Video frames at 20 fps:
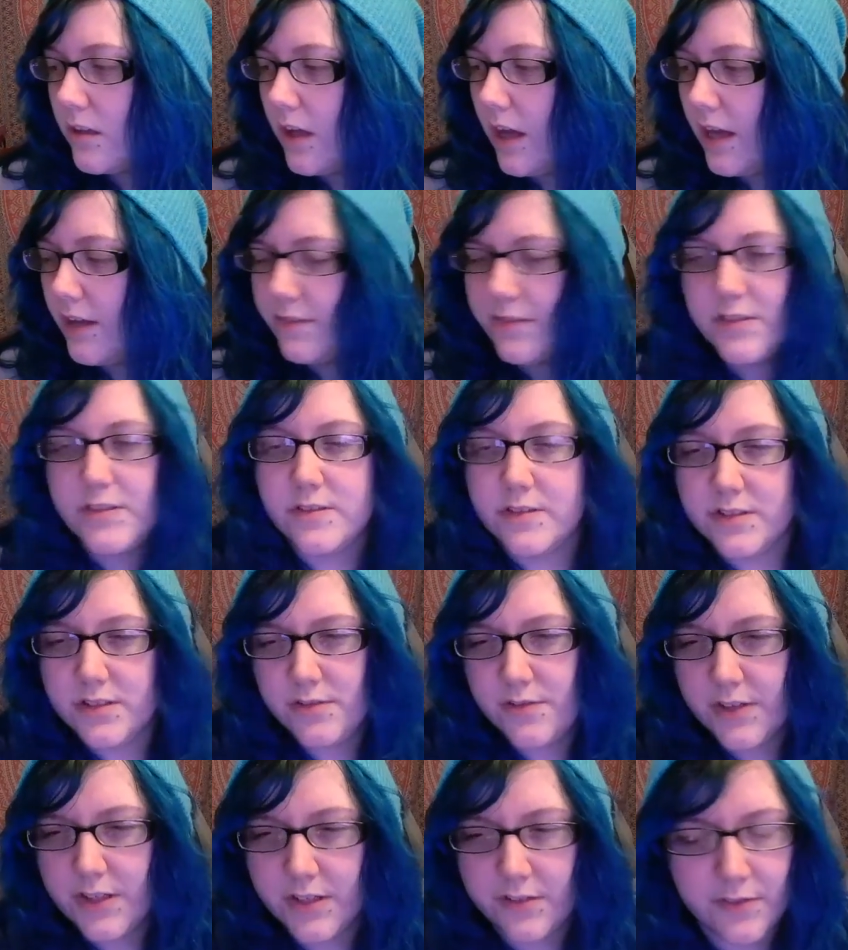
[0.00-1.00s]
it's
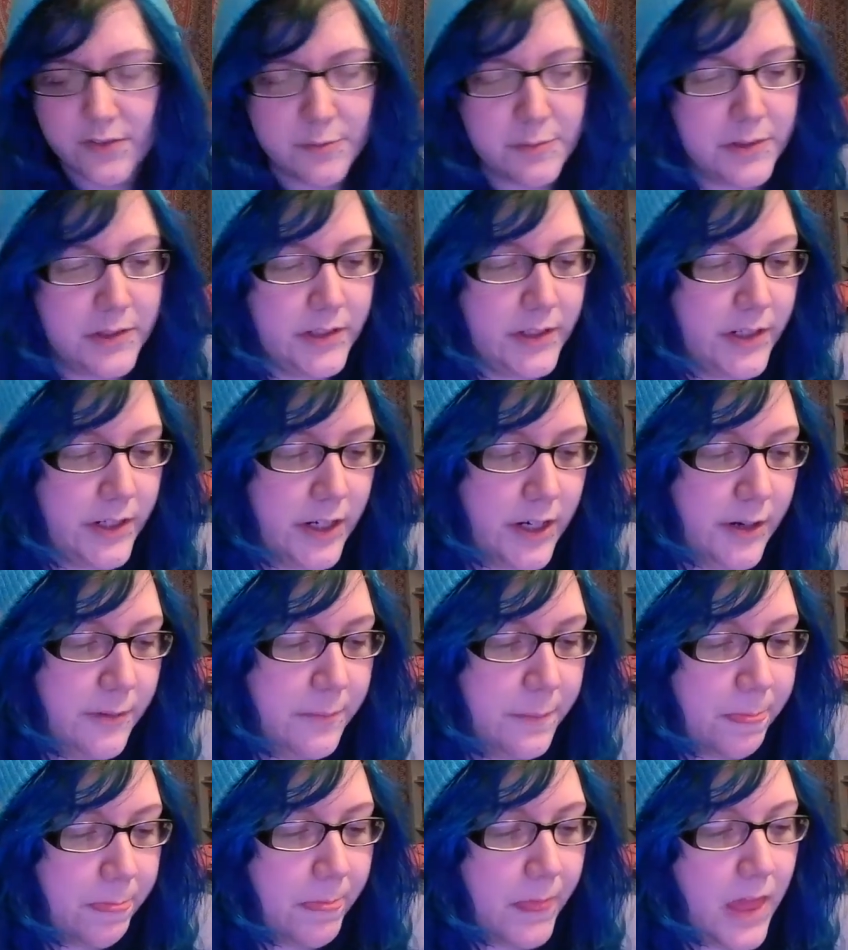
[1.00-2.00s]
very familiar.
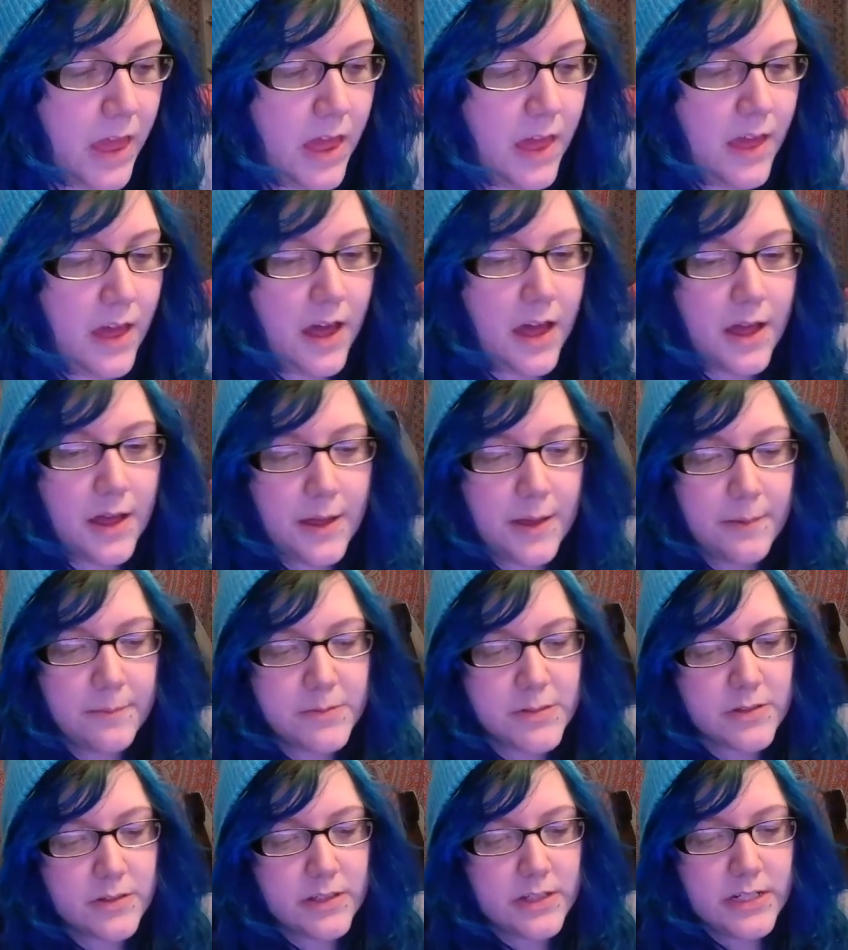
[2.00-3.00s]

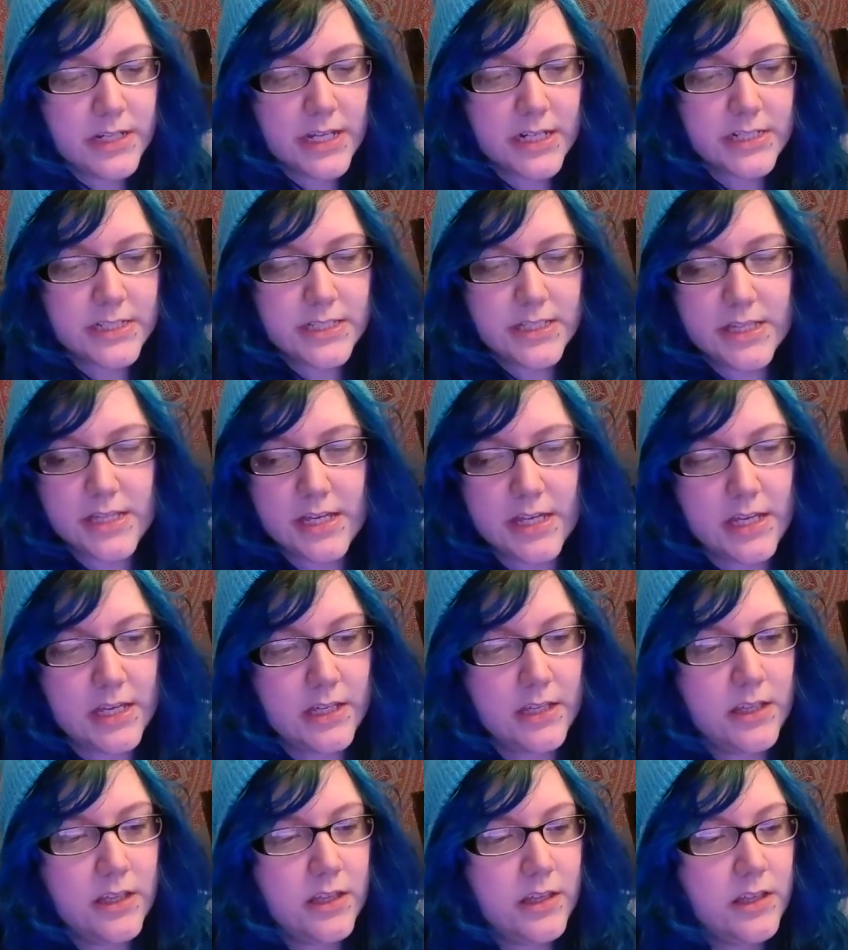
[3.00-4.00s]
So the next
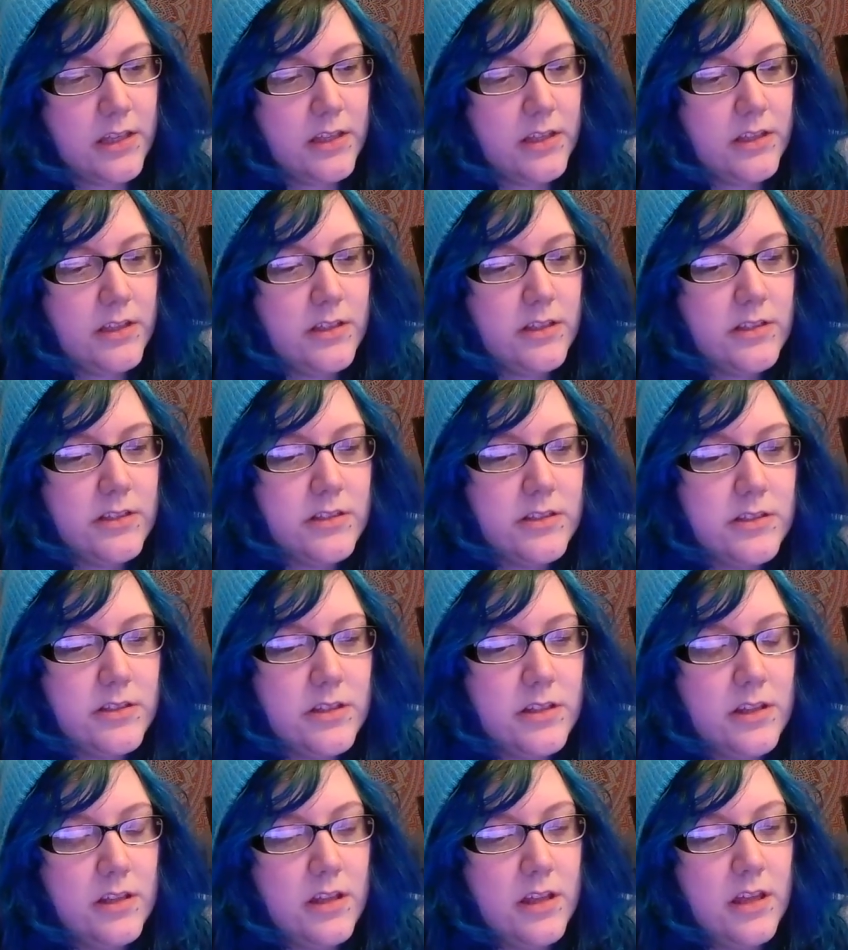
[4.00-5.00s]
thing is
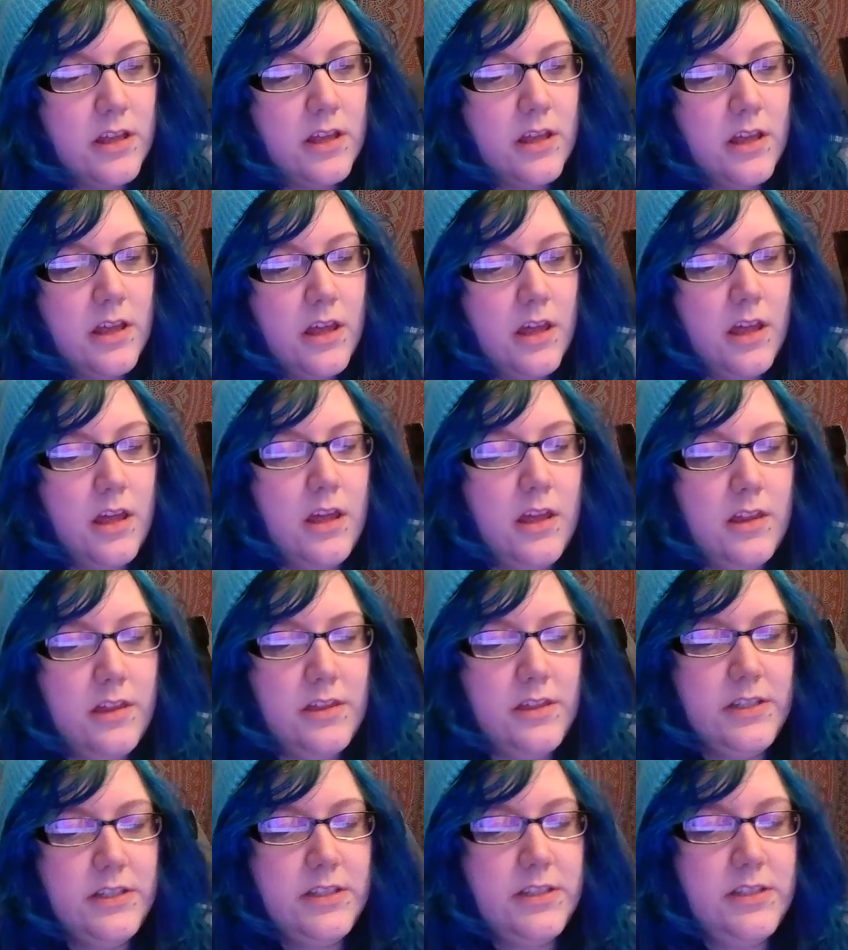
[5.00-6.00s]

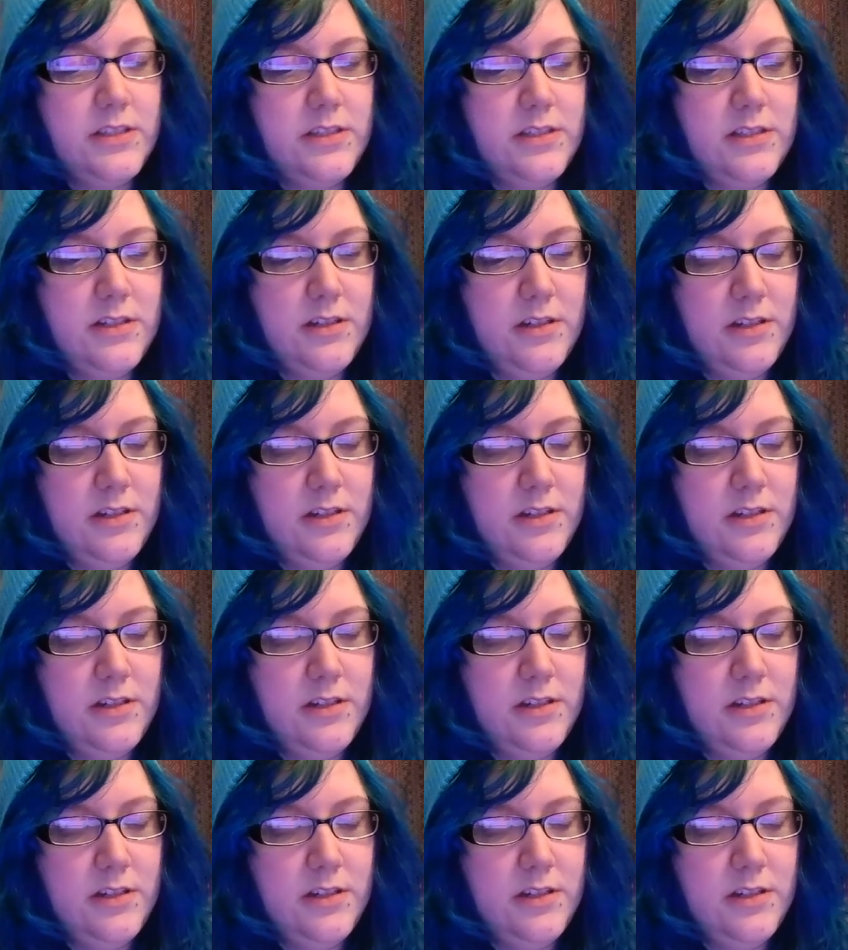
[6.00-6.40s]
this.